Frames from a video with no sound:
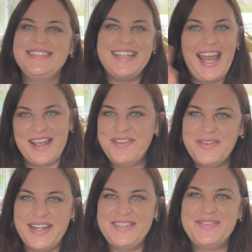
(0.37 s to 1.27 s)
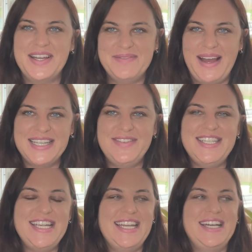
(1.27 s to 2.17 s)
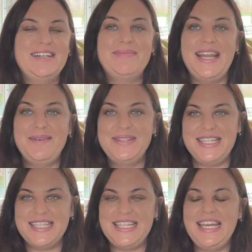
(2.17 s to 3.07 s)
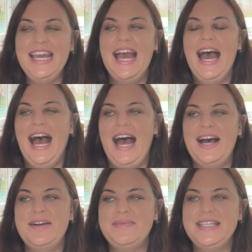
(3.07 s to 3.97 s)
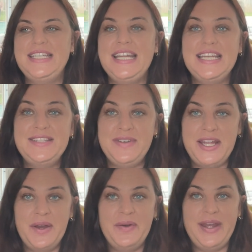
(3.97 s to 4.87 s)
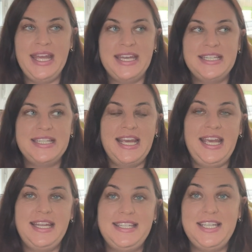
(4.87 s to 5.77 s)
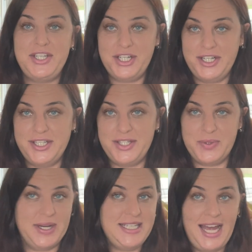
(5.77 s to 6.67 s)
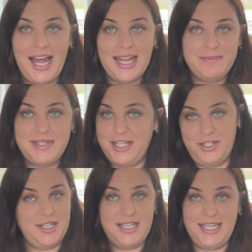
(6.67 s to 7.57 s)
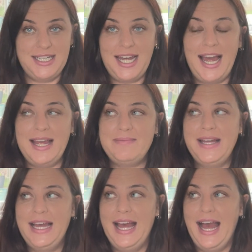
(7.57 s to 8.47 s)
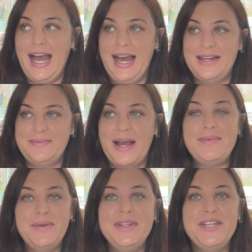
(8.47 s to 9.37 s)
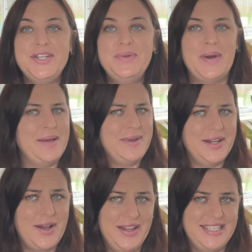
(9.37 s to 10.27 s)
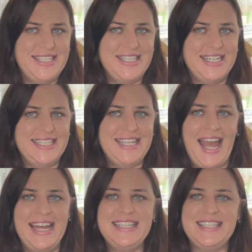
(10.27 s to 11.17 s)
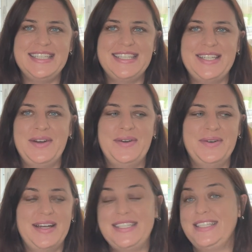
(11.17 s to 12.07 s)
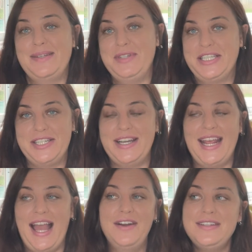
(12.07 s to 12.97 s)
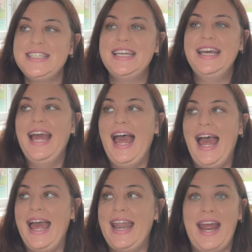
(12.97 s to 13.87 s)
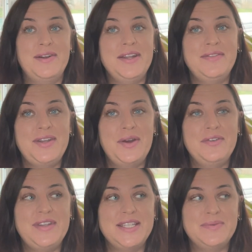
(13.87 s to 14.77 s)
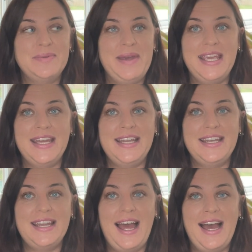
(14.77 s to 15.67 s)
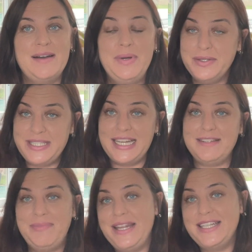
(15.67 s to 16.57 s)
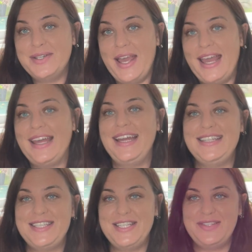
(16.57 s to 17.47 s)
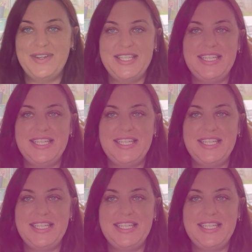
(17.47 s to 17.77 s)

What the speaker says: Hi everyone, welcome back to my channel. My name's Cece. Today's video is a teacher story time, teacher tea time. I'm not really sure what I'm going to call this series yet, so since I'm just starting out, and I don't even know if this will make it posted, but that's okay. It's just fun to